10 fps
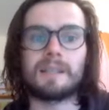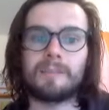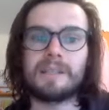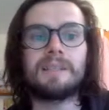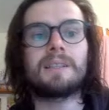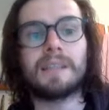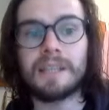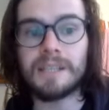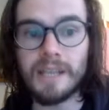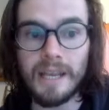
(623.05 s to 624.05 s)

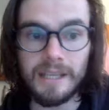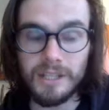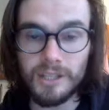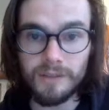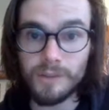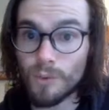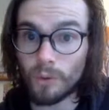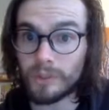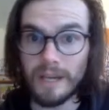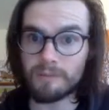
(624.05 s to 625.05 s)
Basically, initiative is
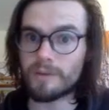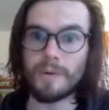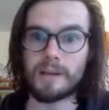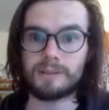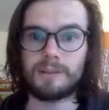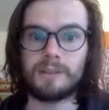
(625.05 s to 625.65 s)
rolled every round